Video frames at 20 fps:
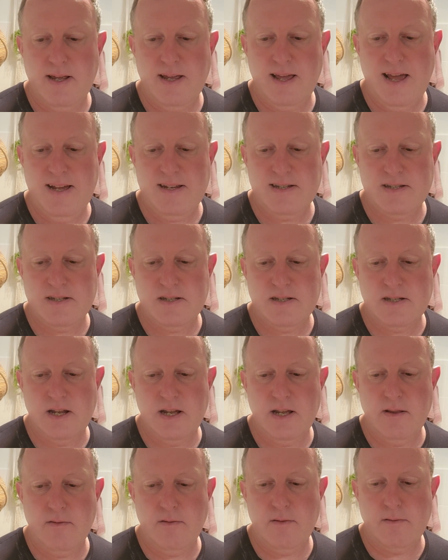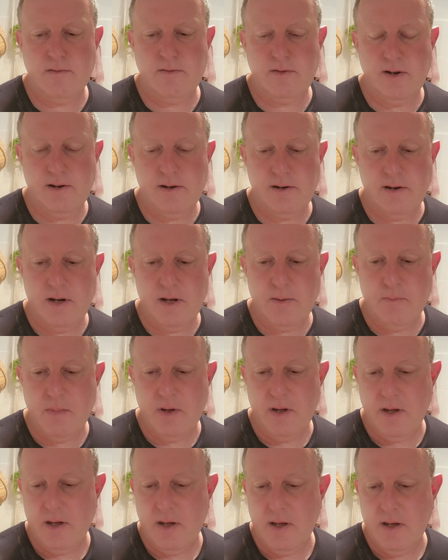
cassis and thyme,